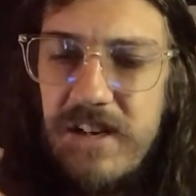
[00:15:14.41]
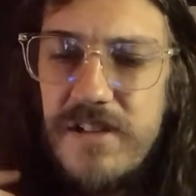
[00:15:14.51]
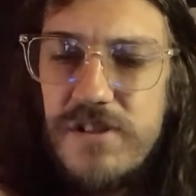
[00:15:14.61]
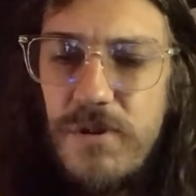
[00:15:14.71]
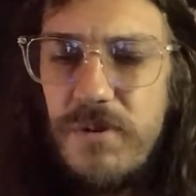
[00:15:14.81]

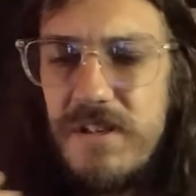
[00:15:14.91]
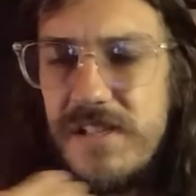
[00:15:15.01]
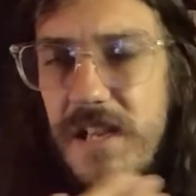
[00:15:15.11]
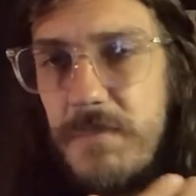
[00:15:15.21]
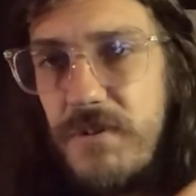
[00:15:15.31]
So
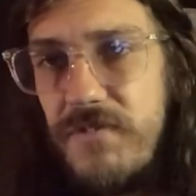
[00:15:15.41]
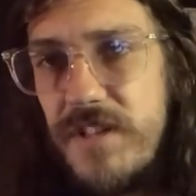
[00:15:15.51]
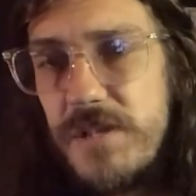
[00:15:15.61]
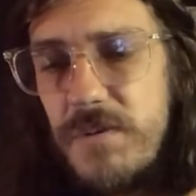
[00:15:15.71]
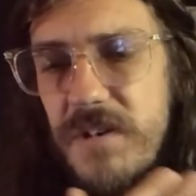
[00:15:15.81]
example of
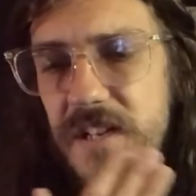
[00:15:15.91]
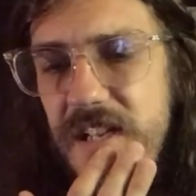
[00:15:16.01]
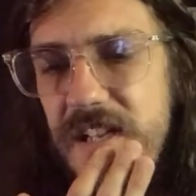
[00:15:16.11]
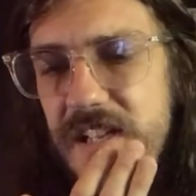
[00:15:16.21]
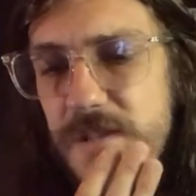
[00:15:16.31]
this one,
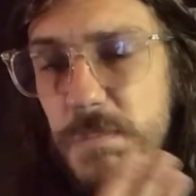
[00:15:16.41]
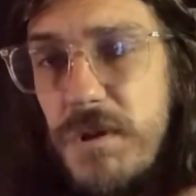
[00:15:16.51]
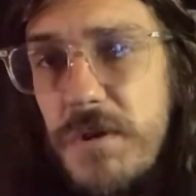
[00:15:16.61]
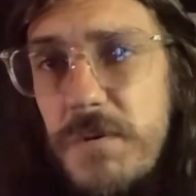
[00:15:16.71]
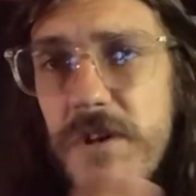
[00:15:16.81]
it's
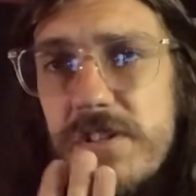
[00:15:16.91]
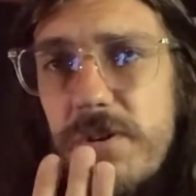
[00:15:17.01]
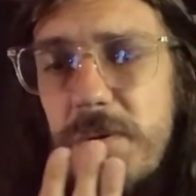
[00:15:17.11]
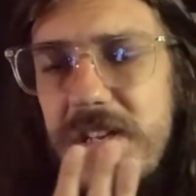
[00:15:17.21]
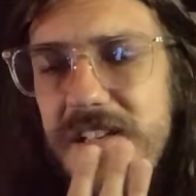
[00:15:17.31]
blue,
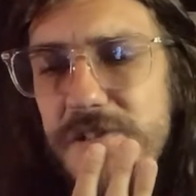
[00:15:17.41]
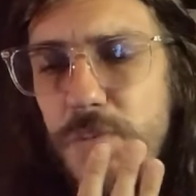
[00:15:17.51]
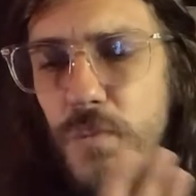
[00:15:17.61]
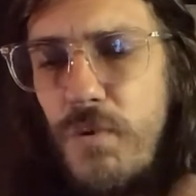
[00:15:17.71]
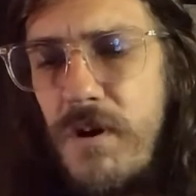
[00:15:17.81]
so he is
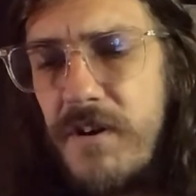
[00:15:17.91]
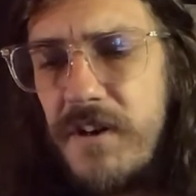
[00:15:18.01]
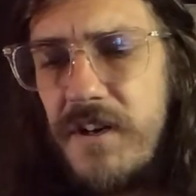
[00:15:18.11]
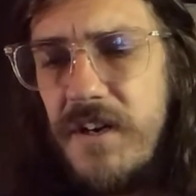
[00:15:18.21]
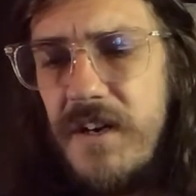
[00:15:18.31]

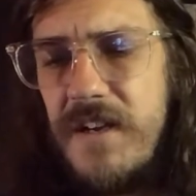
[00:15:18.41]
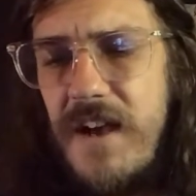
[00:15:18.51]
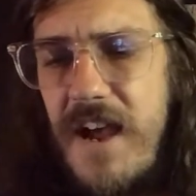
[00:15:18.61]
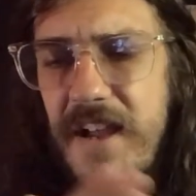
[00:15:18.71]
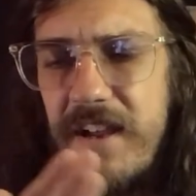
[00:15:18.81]
water,
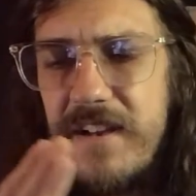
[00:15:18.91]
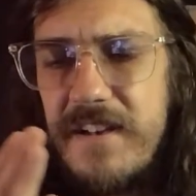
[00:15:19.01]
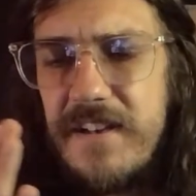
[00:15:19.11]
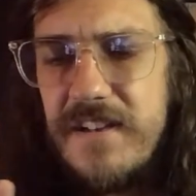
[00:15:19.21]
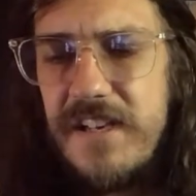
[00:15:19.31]
and
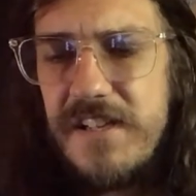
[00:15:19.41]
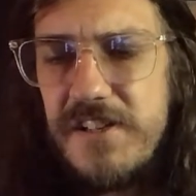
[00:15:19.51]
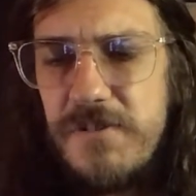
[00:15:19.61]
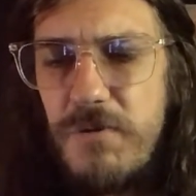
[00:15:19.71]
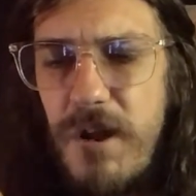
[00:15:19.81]
it
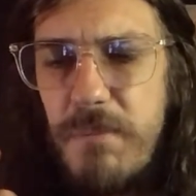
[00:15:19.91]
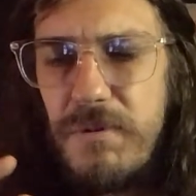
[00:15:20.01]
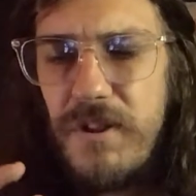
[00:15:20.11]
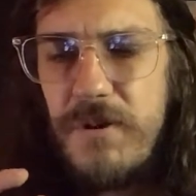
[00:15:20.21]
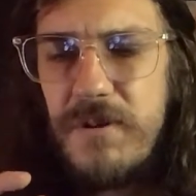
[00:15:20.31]
right
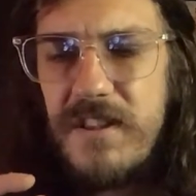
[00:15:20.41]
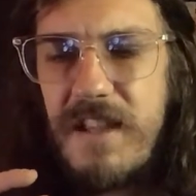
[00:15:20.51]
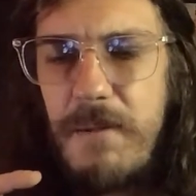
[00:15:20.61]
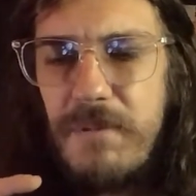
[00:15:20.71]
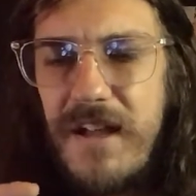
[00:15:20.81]
below in
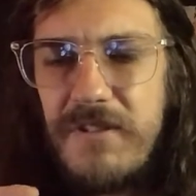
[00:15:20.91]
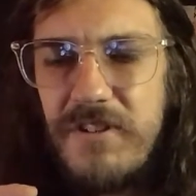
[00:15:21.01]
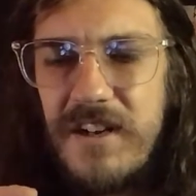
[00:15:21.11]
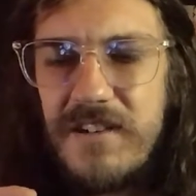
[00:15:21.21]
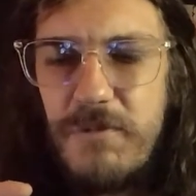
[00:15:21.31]
that black
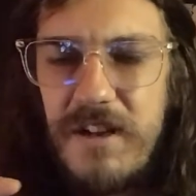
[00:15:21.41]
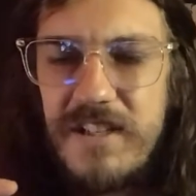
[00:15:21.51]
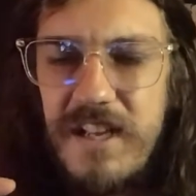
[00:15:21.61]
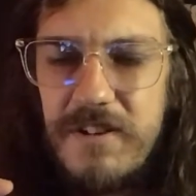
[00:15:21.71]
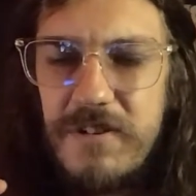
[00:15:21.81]

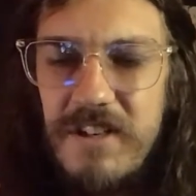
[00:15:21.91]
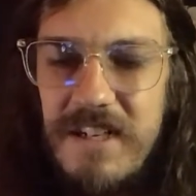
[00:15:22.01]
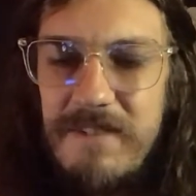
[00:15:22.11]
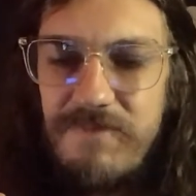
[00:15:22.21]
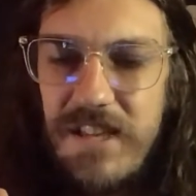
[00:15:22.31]
rectangle,
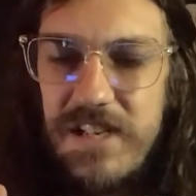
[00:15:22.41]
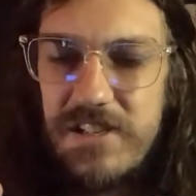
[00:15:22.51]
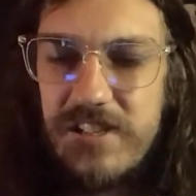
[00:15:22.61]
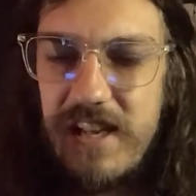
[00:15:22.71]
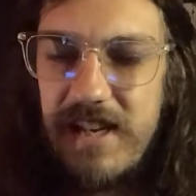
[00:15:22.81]
it
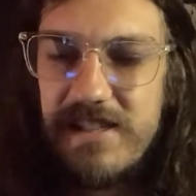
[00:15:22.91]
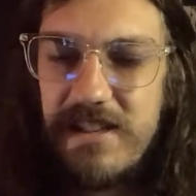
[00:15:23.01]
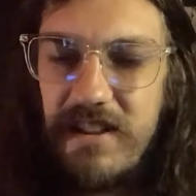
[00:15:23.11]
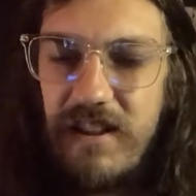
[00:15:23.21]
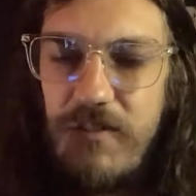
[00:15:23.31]
says
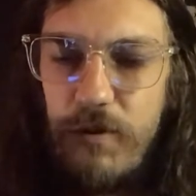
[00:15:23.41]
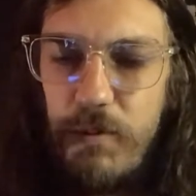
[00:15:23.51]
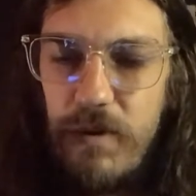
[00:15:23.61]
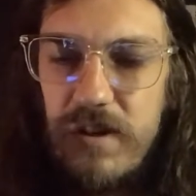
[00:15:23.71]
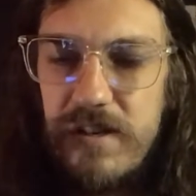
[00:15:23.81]
level
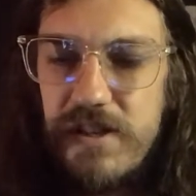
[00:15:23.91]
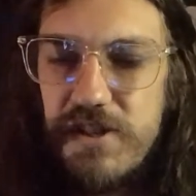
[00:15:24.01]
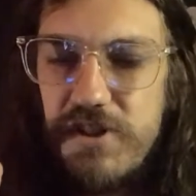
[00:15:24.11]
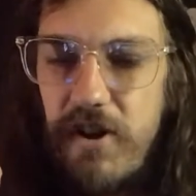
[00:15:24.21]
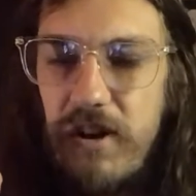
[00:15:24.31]
1
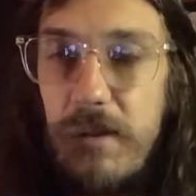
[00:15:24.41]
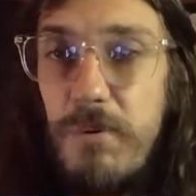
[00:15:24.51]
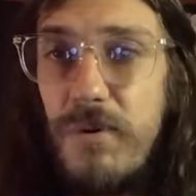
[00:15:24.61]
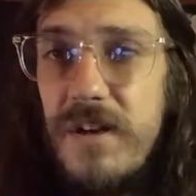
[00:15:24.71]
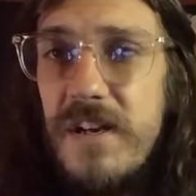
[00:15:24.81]
Sharky
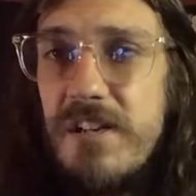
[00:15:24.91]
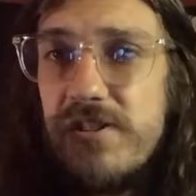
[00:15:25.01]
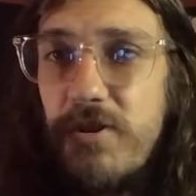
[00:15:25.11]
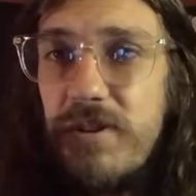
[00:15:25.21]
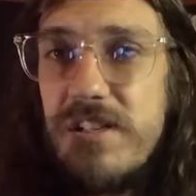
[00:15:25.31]
Boy.
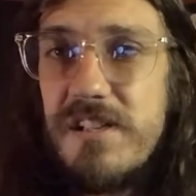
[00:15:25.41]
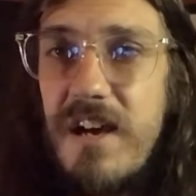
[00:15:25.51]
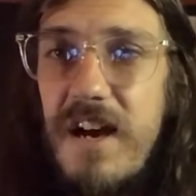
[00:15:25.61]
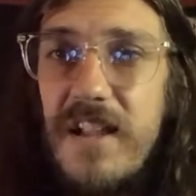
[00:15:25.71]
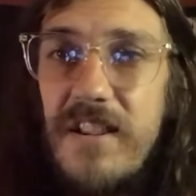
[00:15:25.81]
So this
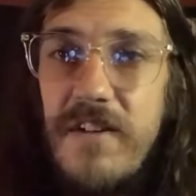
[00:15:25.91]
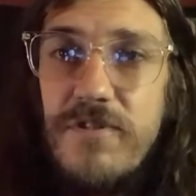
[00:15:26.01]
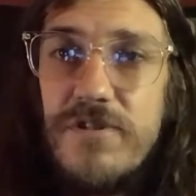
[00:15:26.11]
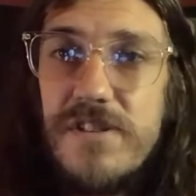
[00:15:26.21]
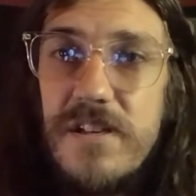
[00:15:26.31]
guy
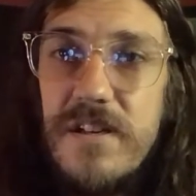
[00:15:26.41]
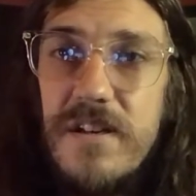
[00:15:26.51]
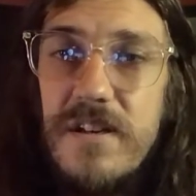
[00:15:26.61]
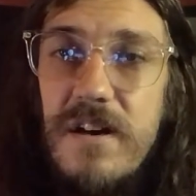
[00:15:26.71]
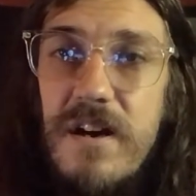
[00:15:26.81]
levels,
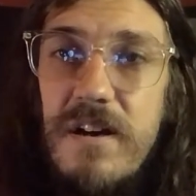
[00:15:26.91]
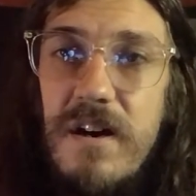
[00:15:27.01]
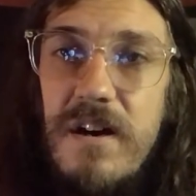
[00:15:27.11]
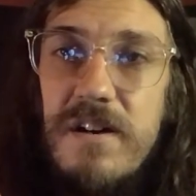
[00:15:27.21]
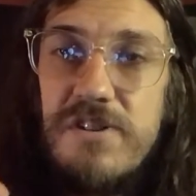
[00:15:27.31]

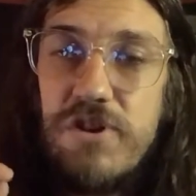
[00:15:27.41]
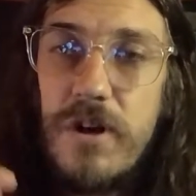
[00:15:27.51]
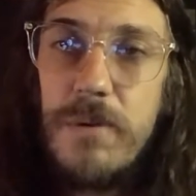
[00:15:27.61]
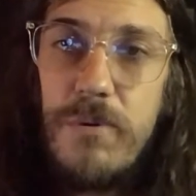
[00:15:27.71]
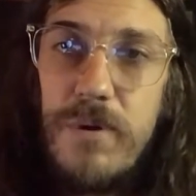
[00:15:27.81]

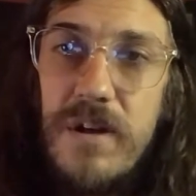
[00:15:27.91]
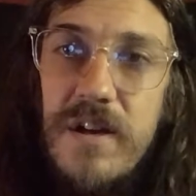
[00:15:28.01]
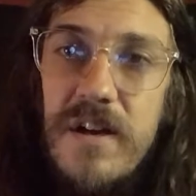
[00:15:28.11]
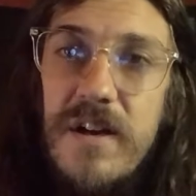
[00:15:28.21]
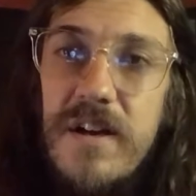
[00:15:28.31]
Sharky Boy
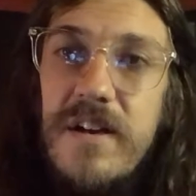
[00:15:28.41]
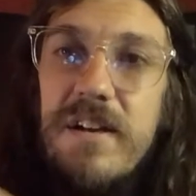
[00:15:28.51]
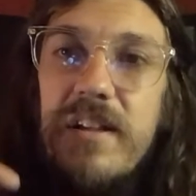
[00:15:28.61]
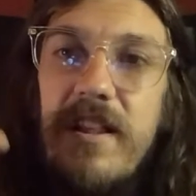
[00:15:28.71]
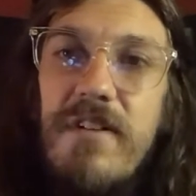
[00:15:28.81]

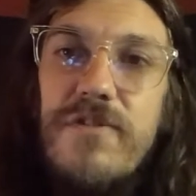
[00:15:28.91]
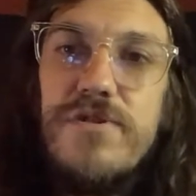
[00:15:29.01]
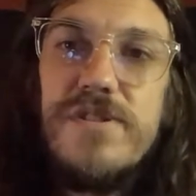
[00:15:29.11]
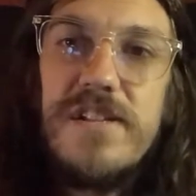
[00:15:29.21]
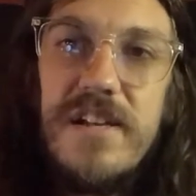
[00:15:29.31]

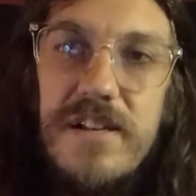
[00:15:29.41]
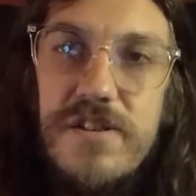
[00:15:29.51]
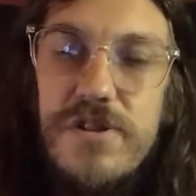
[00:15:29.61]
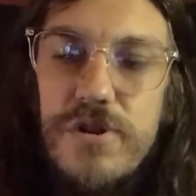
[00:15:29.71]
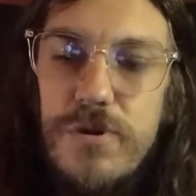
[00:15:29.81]
levels
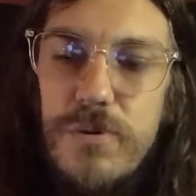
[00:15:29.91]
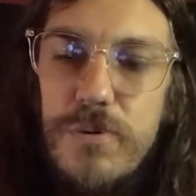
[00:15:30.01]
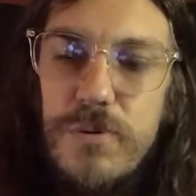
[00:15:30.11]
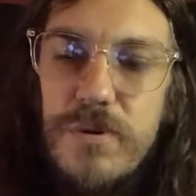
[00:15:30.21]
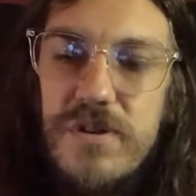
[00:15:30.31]

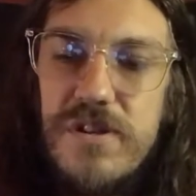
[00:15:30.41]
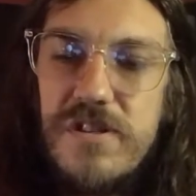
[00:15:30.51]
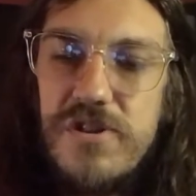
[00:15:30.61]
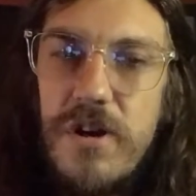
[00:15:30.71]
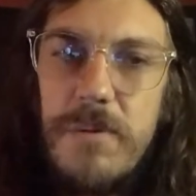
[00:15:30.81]
into
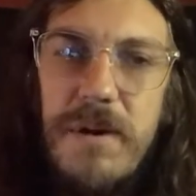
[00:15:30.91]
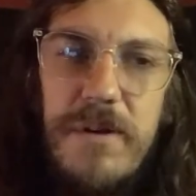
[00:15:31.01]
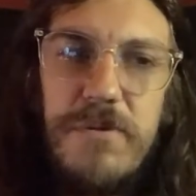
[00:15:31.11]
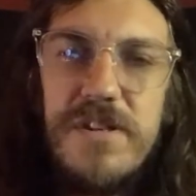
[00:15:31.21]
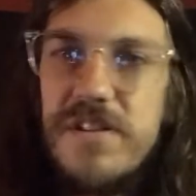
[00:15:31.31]
Shark Bite,
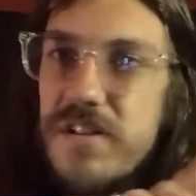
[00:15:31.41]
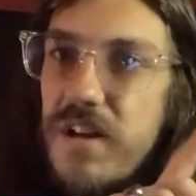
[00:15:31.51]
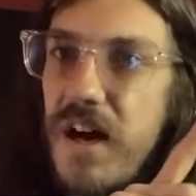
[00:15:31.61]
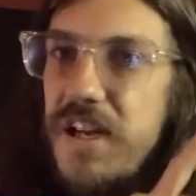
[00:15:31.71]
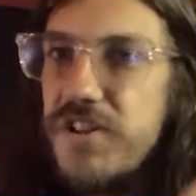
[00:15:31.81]
which
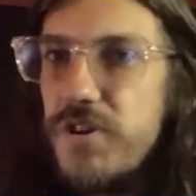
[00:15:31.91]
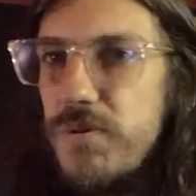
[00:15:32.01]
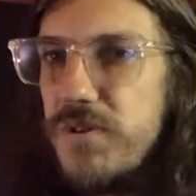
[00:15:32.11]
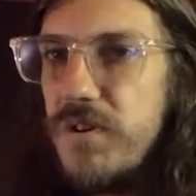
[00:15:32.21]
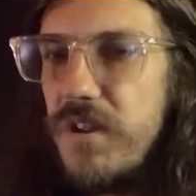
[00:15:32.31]
I
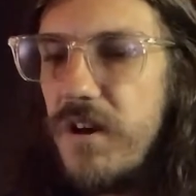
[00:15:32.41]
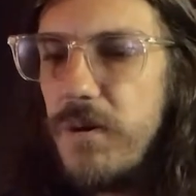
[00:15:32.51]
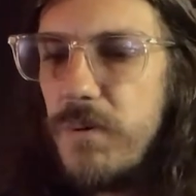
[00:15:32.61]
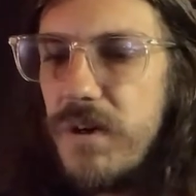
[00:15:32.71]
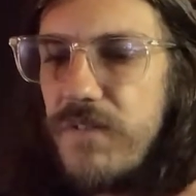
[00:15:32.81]
showed you the
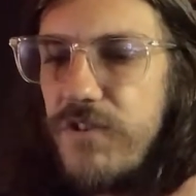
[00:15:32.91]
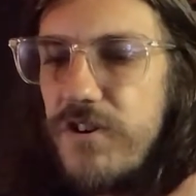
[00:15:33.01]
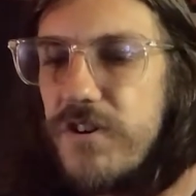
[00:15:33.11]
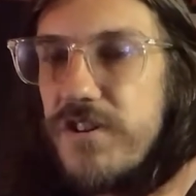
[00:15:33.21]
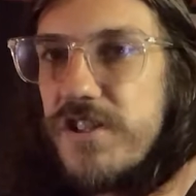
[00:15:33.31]
artwork
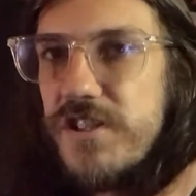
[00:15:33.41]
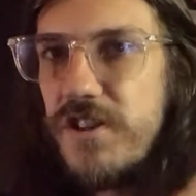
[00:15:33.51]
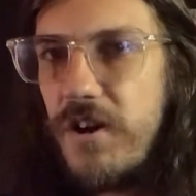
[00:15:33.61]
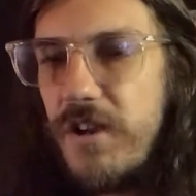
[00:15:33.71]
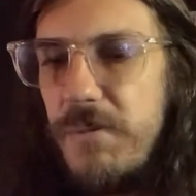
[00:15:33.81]
for
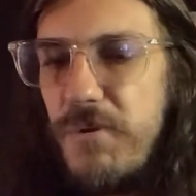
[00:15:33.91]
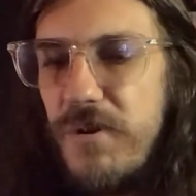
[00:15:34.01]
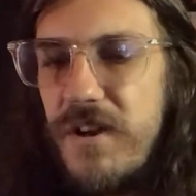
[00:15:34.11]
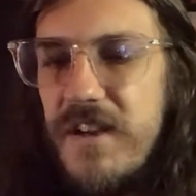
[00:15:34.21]
Sharky Boy